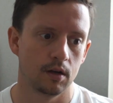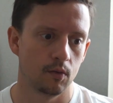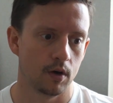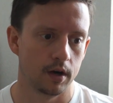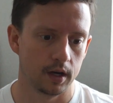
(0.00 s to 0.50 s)

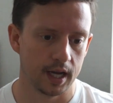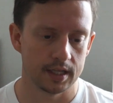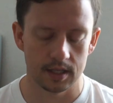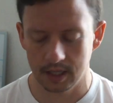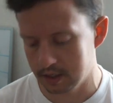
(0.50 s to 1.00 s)
water,
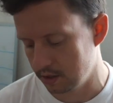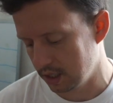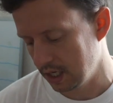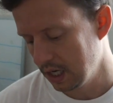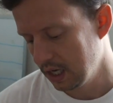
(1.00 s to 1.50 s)
gas,
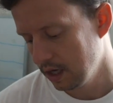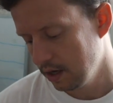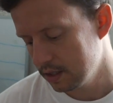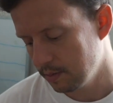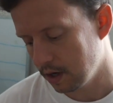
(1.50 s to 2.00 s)
electric,
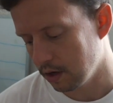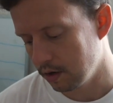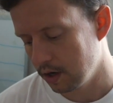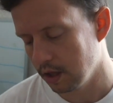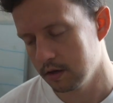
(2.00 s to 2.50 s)
is about
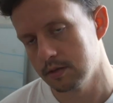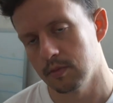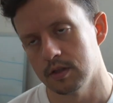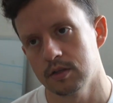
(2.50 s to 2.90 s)
$100 a month.